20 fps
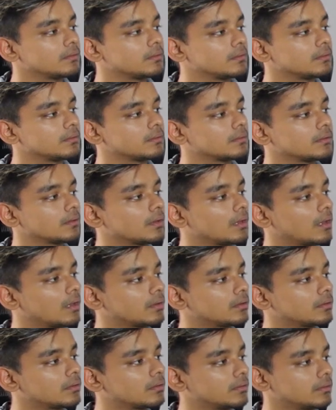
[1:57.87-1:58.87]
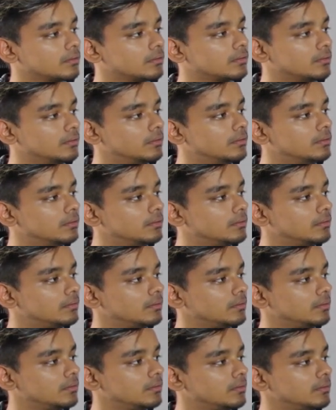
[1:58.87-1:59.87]

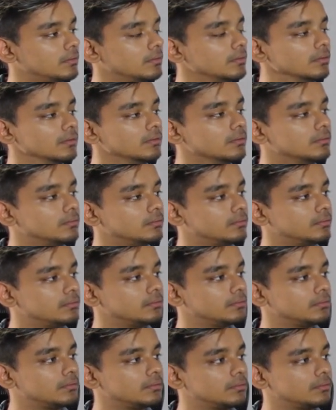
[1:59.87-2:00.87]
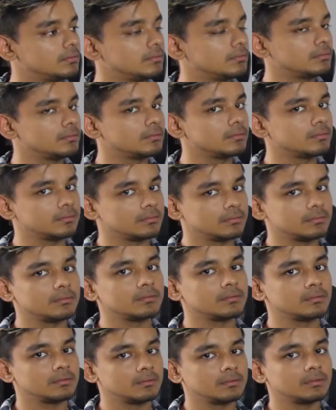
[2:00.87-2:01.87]

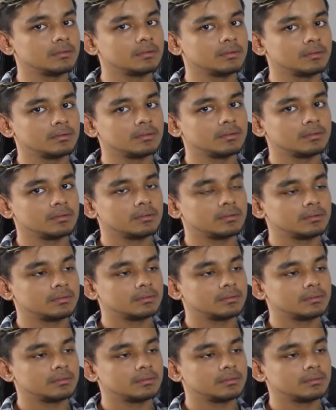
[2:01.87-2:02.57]
No words are spoken by the person on screen.